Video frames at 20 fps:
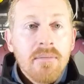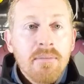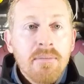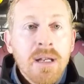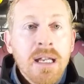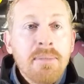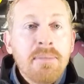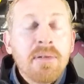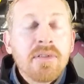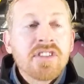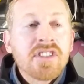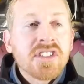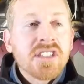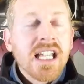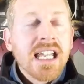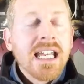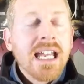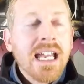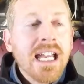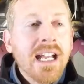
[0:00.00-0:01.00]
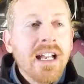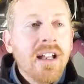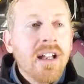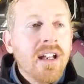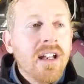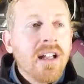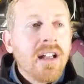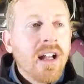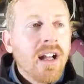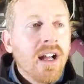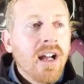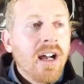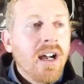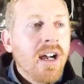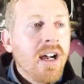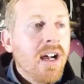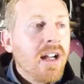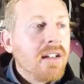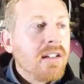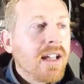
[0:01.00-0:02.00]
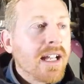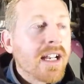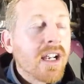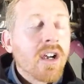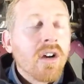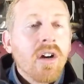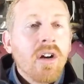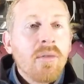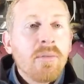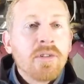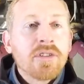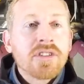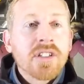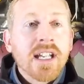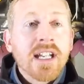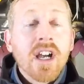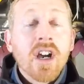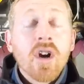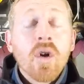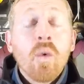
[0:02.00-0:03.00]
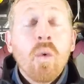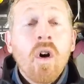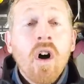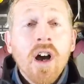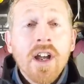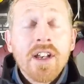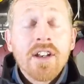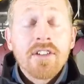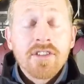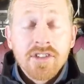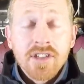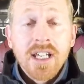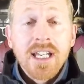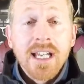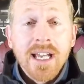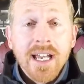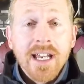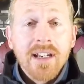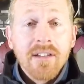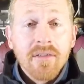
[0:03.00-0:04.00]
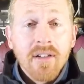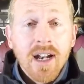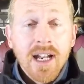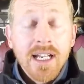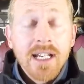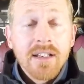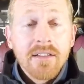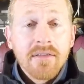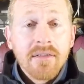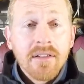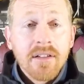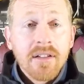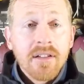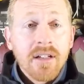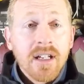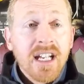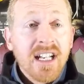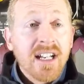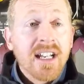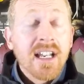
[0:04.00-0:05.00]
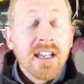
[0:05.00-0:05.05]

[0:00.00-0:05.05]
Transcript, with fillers: People singing almost like a choir singing, right? In a